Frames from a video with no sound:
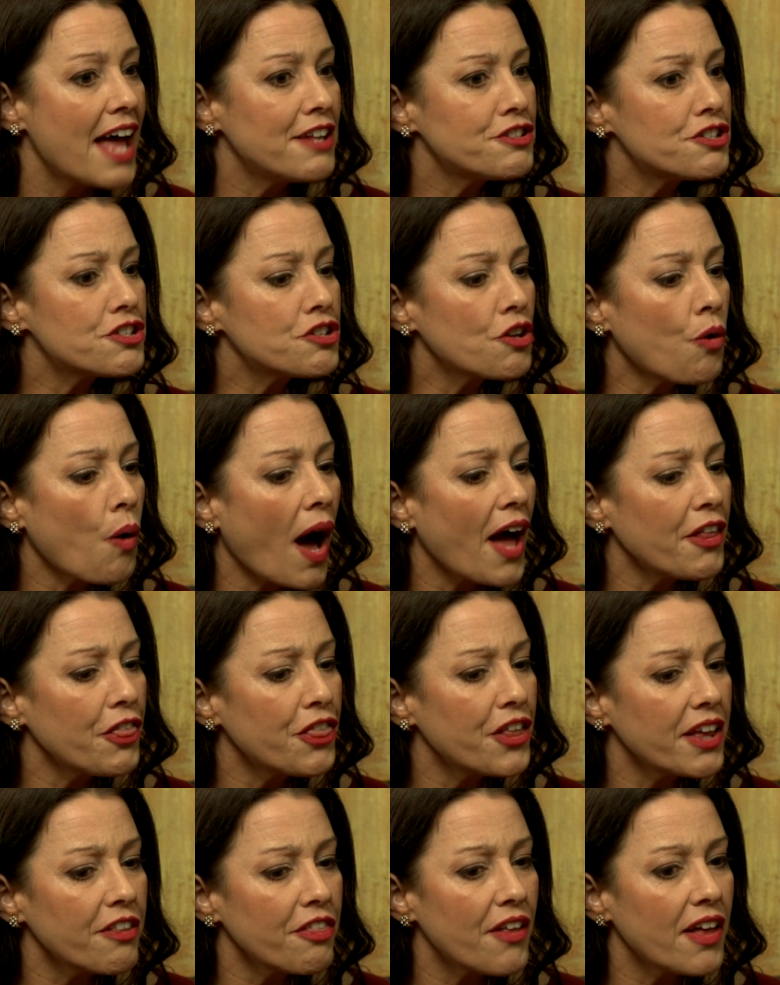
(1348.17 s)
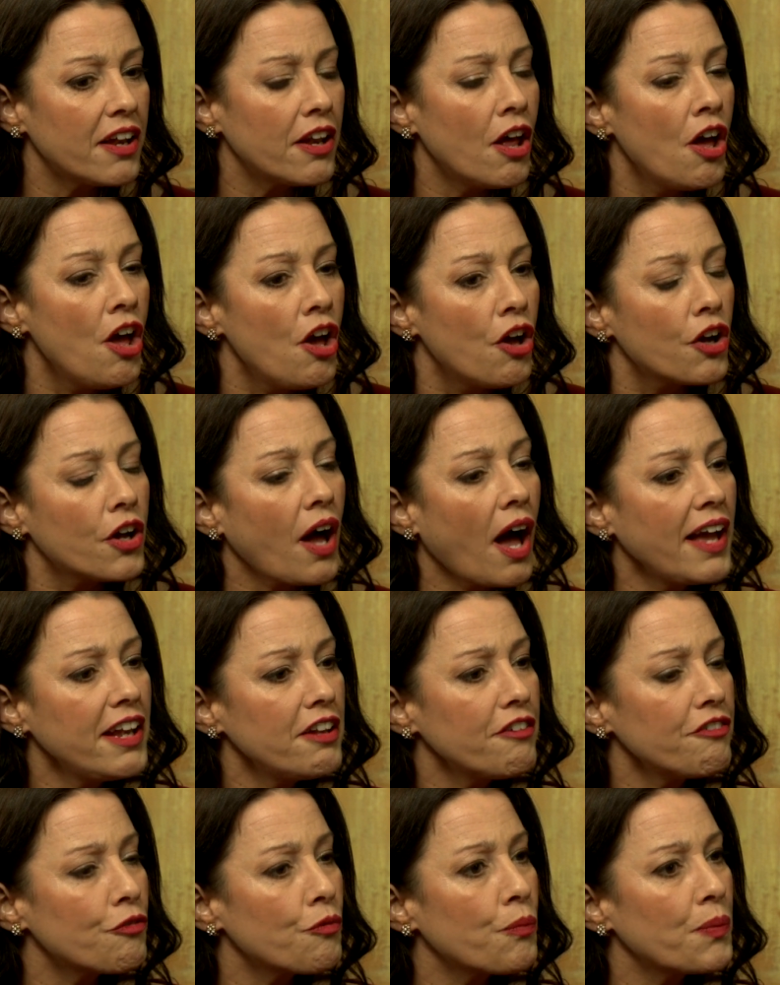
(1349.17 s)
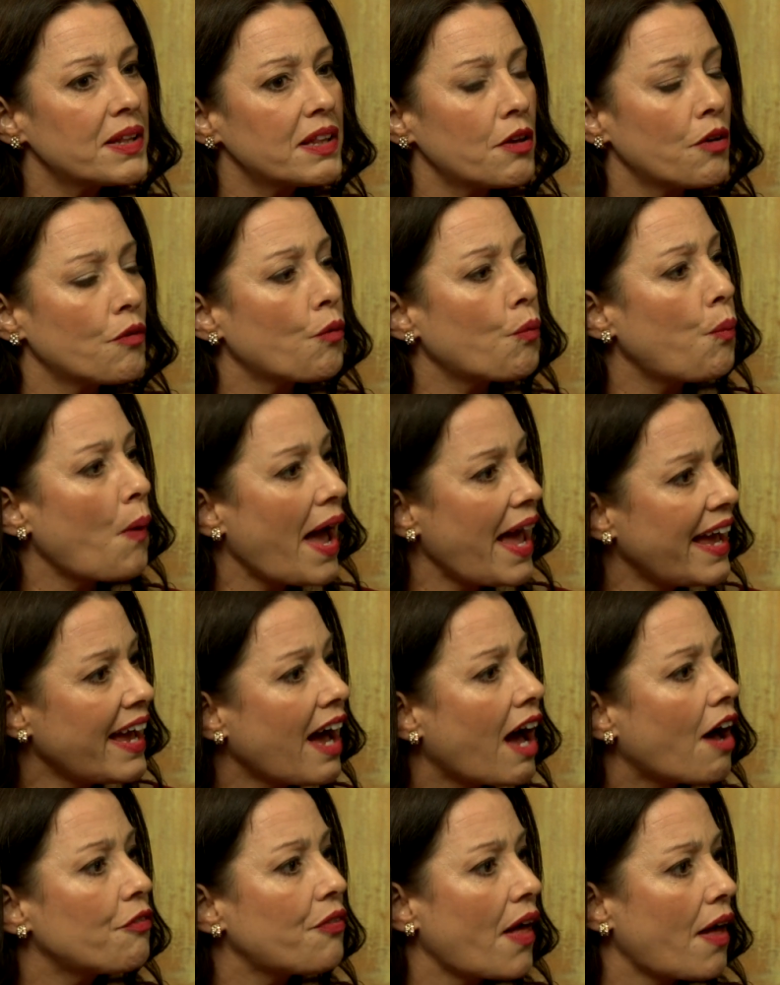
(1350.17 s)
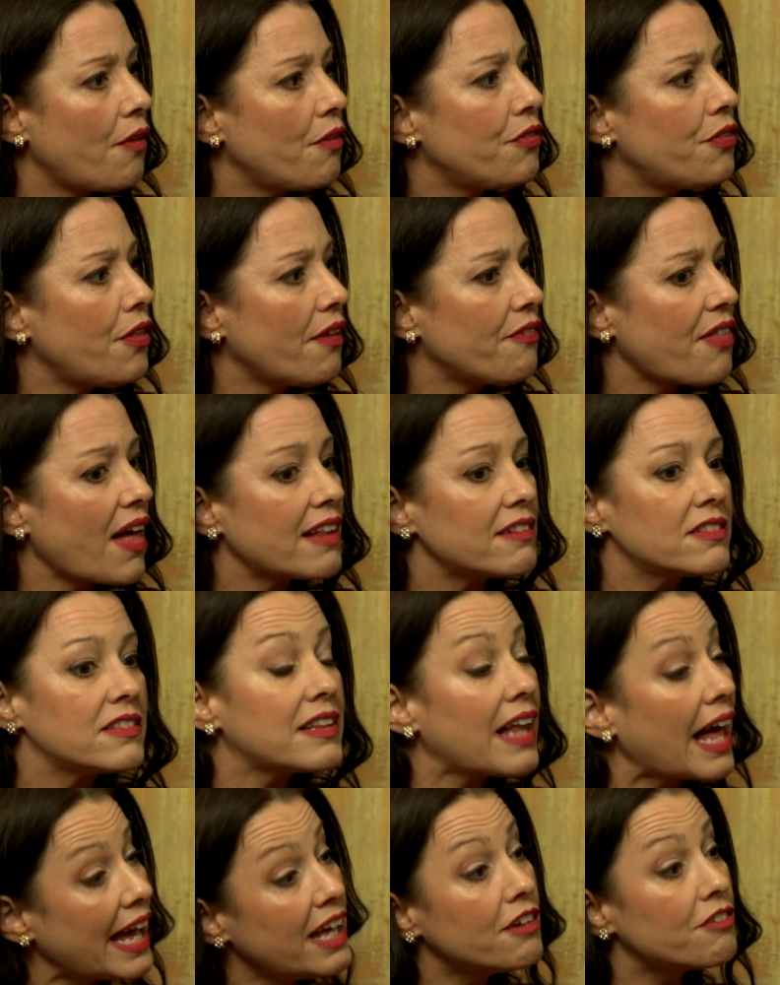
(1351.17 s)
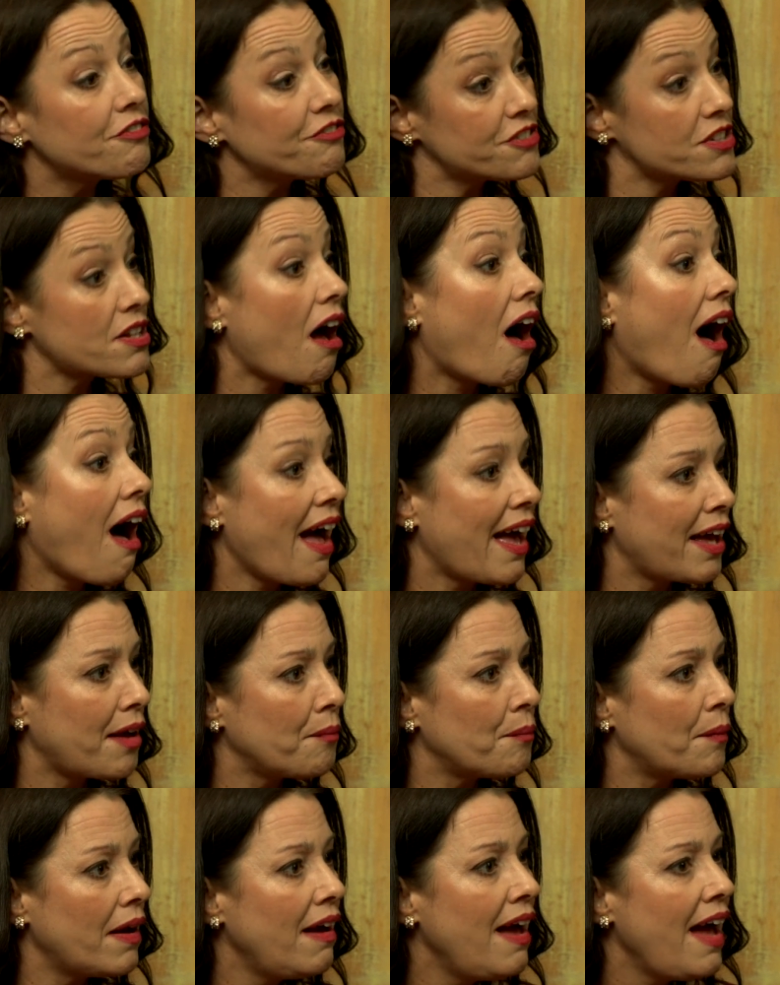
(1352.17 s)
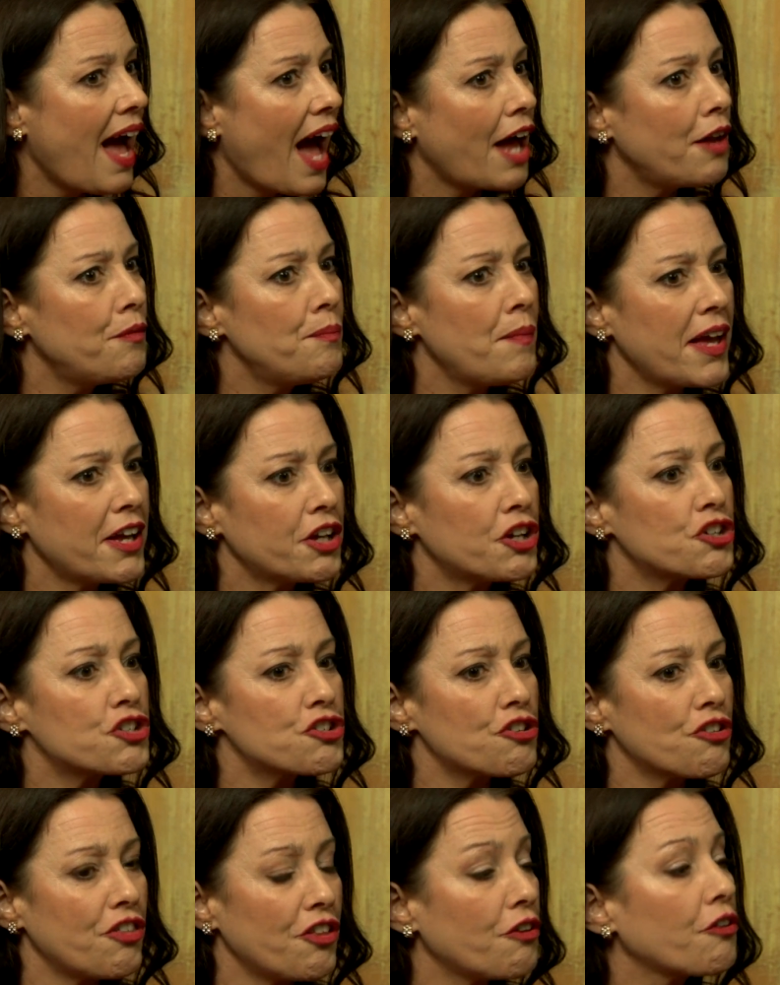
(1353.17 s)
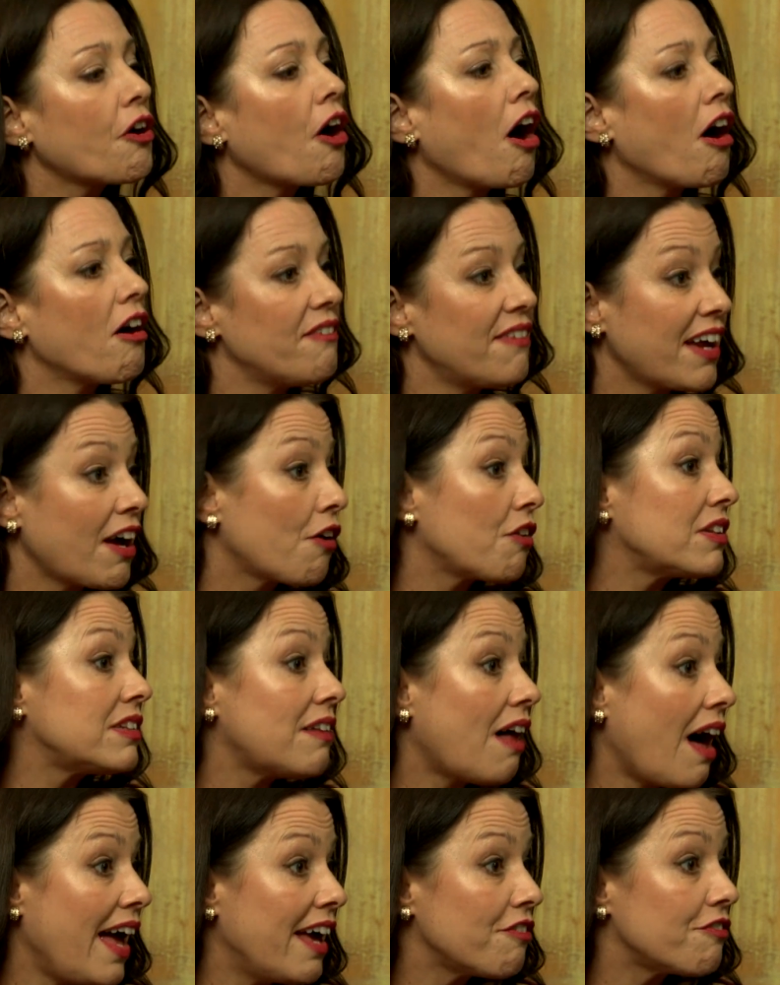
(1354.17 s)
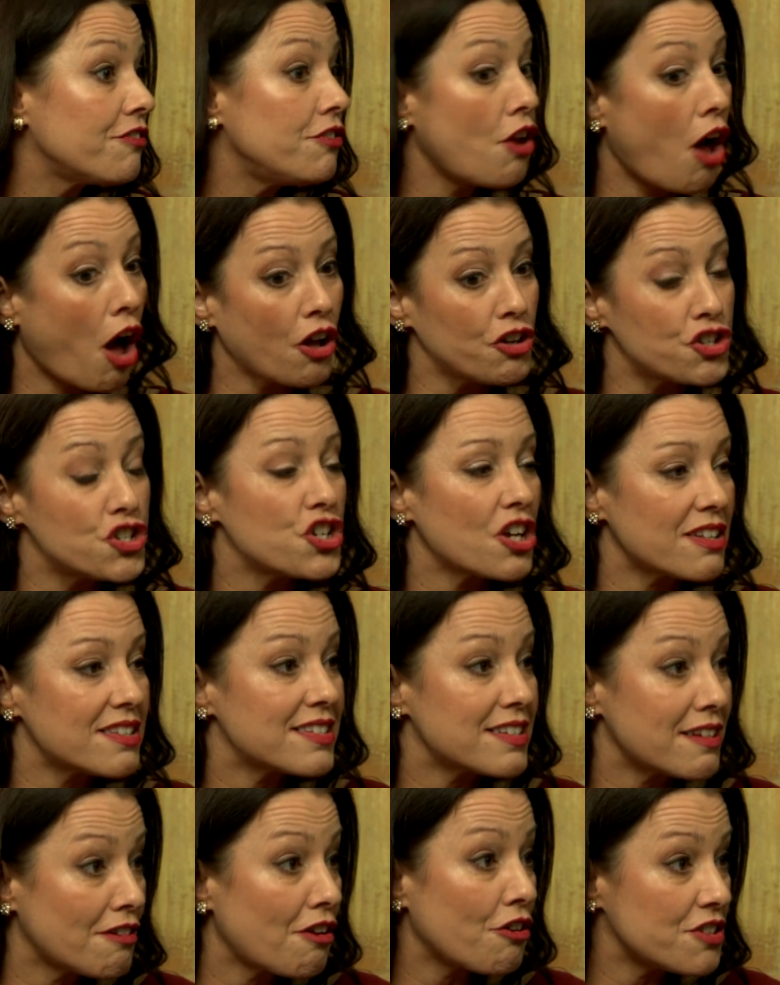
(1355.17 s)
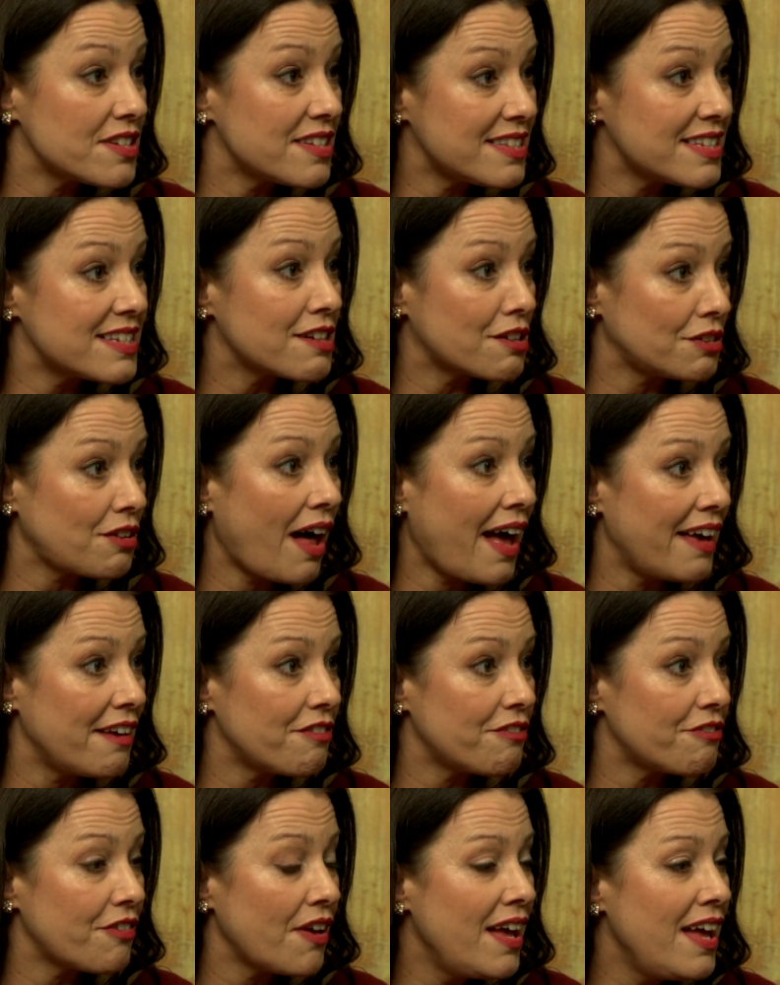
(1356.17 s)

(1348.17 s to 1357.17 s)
And so I think that kind of really weighing out that lifetime and making sure that you're carving out a life, not just an artistic life,